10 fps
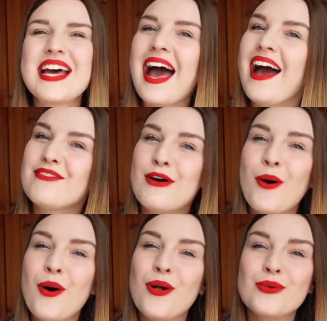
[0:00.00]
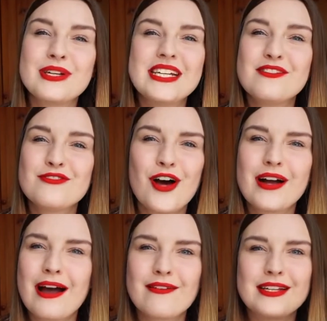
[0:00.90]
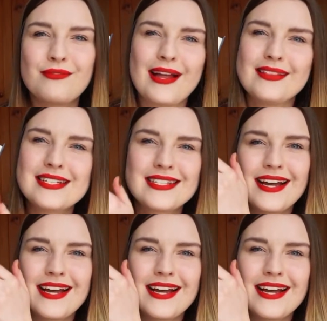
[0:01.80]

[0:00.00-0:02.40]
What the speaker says: I have a whole reading vlog. I already read this.